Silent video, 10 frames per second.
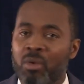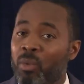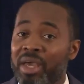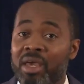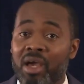
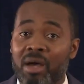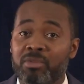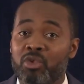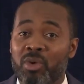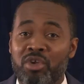waking
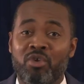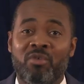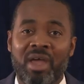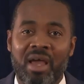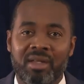up to a new
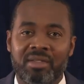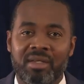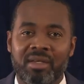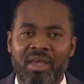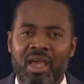
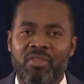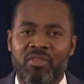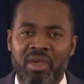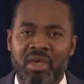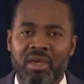reality and
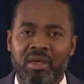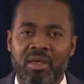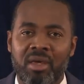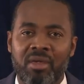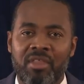thinking
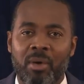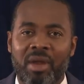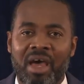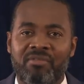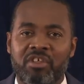they would
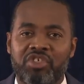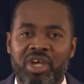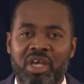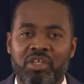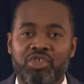have to
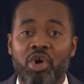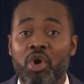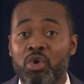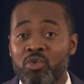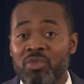change
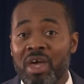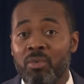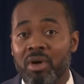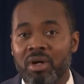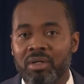who they
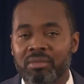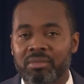were,